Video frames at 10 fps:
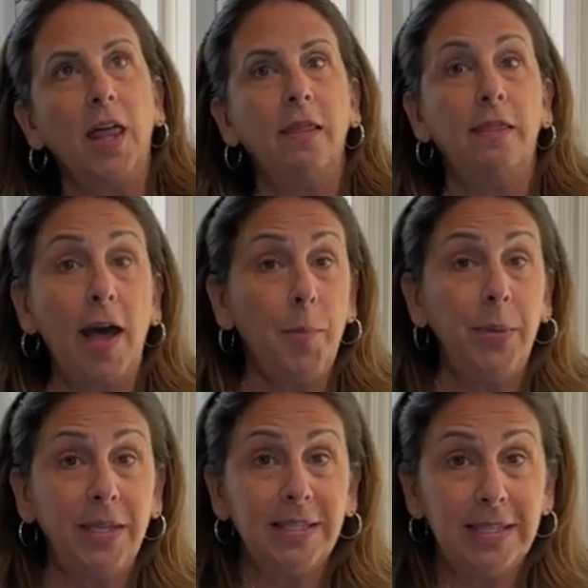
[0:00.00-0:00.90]
That
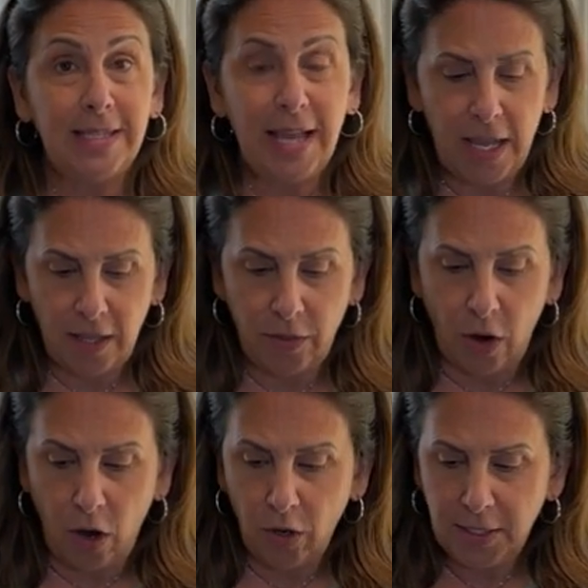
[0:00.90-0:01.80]
being said,
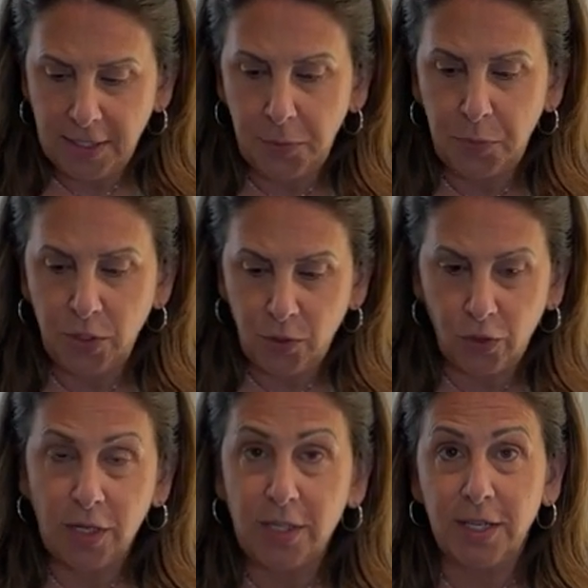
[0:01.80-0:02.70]
there are tips and
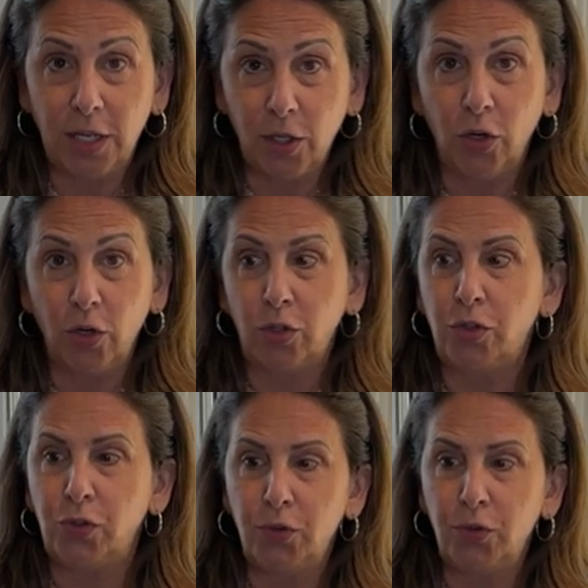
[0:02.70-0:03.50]
tricks that I learned